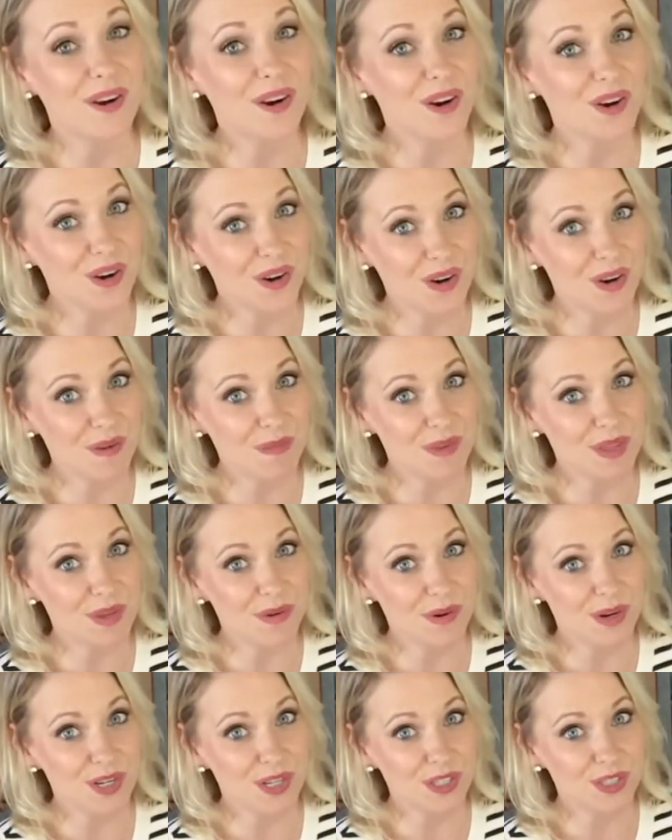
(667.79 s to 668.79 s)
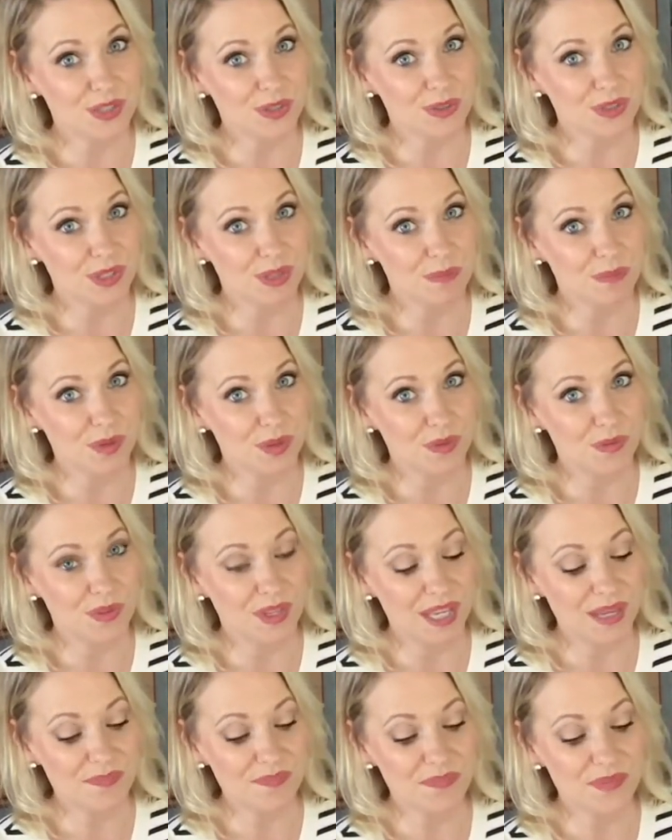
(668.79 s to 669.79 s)
her be the one to choose the
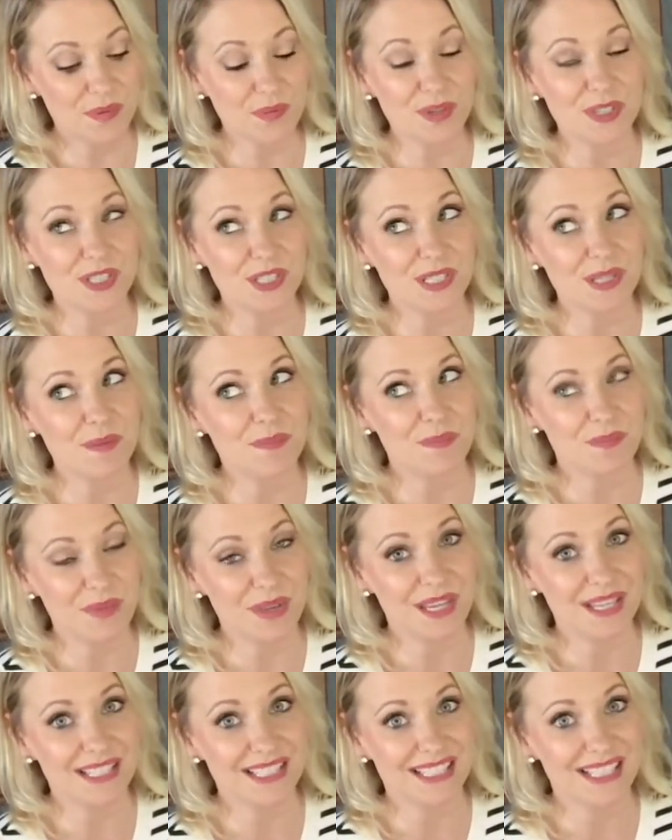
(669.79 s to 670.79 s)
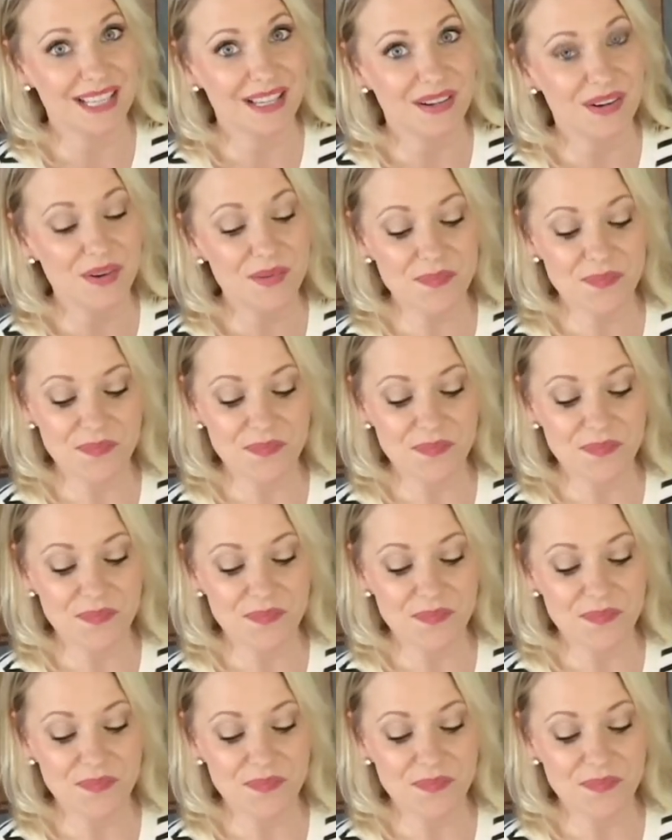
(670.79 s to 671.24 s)
movie, which is a big deal.